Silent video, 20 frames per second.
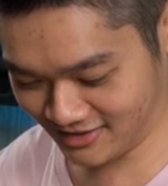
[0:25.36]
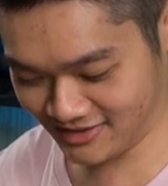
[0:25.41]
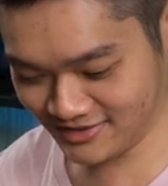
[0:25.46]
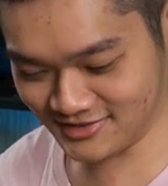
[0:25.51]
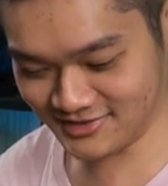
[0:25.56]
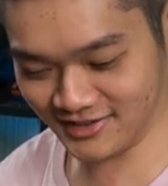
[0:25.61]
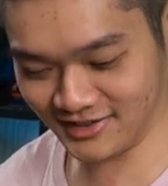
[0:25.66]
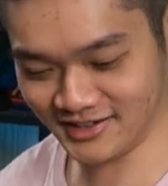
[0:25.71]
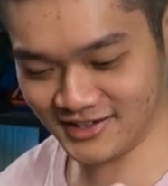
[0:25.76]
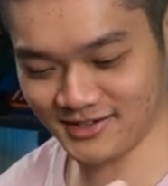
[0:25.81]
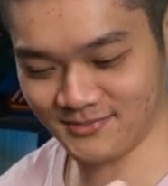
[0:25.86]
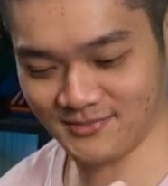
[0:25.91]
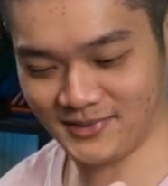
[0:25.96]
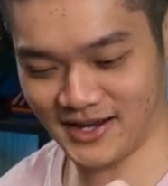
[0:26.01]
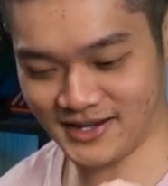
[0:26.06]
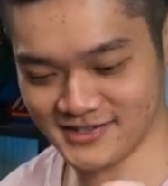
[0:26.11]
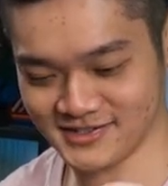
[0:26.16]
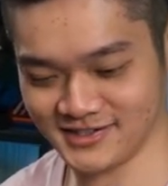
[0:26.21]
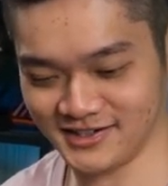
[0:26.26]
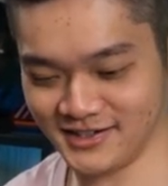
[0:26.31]
It's already
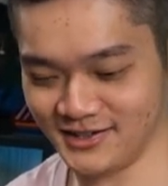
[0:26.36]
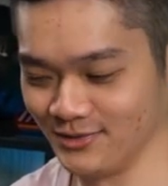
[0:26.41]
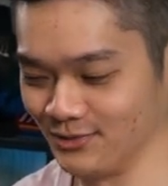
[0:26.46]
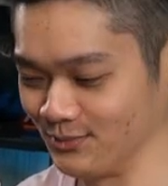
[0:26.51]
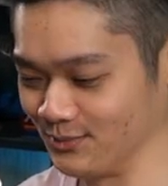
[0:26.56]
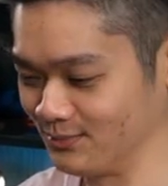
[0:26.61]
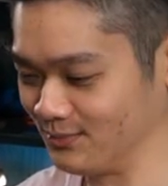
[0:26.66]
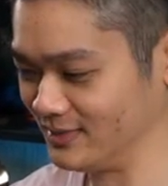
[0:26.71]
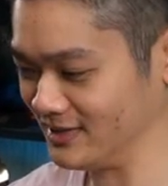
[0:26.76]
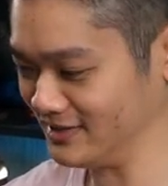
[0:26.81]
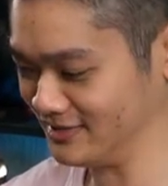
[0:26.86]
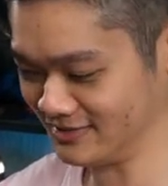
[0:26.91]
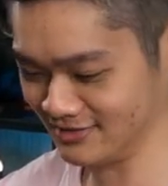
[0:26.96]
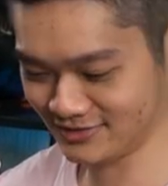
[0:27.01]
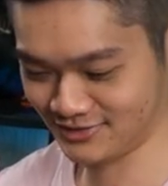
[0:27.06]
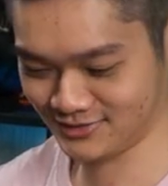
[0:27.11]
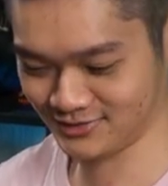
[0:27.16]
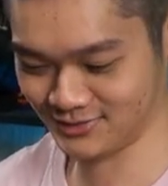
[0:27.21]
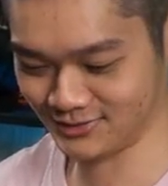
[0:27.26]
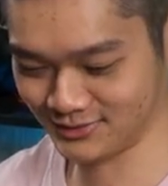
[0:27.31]
partially open.
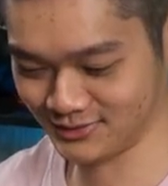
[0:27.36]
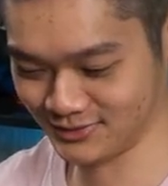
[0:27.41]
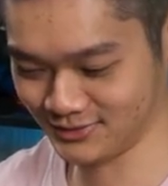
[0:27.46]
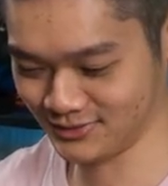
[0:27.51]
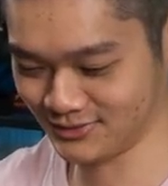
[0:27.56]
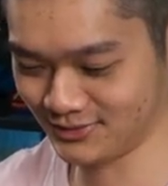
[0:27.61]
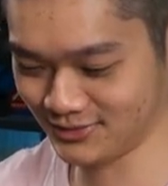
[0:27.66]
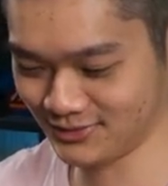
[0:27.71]
So